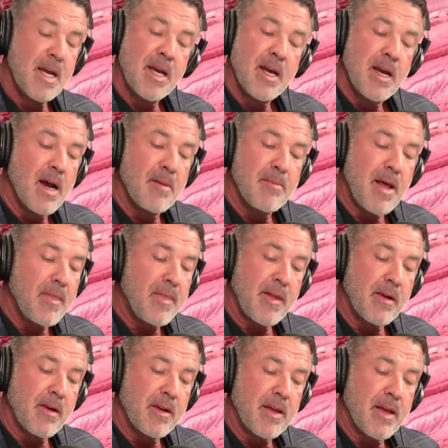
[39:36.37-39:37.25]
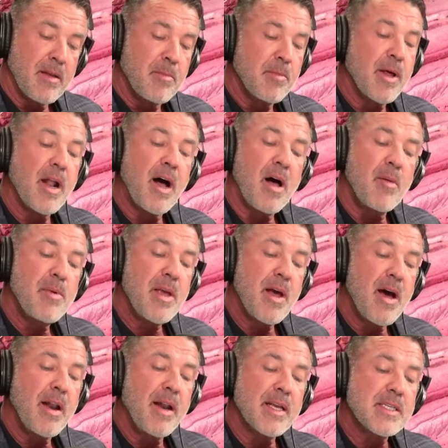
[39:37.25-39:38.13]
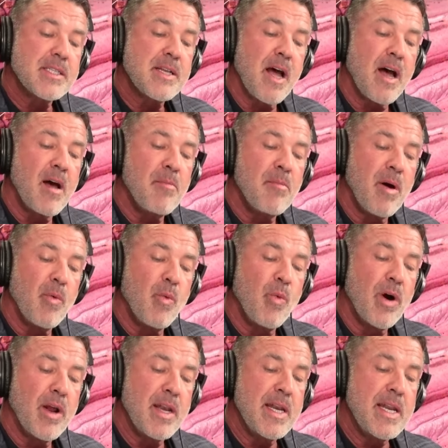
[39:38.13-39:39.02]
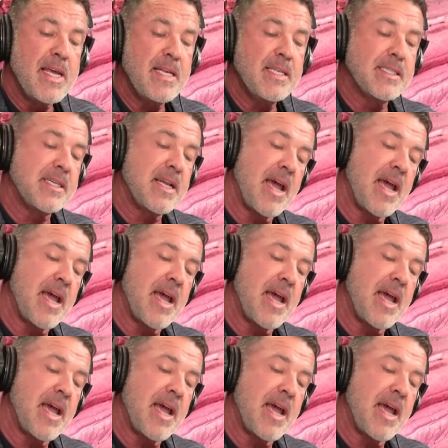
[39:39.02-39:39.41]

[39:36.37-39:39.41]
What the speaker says: I'm not there yet. But I'll be honest, what needs